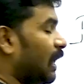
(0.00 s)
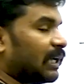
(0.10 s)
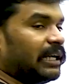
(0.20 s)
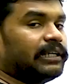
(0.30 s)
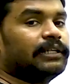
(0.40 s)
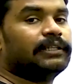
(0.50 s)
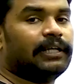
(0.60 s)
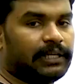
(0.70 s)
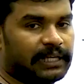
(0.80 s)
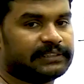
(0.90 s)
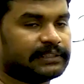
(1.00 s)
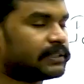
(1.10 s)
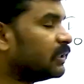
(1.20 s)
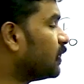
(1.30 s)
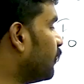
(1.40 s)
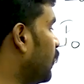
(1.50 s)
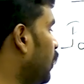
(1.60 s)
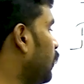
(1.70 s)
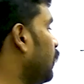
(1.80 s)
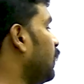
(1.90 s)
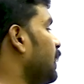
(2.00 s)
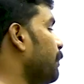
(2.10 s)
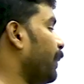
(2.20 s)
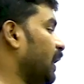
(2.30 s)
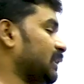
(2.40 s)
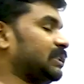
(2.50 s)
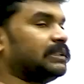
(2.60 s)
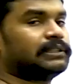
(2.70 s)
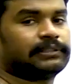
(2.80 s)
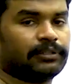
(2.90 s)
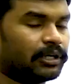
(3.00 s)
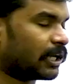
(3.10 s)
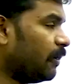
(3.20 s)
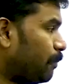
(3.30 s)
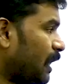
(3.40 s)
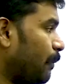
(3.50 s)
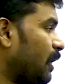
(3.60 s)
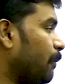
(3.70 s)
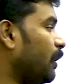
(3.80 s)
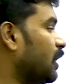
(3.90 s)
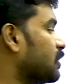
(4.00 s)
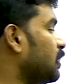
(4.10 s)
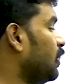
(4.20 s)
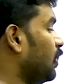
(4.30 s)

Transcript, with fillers: neglecting the existence of the impedance okay primary impedance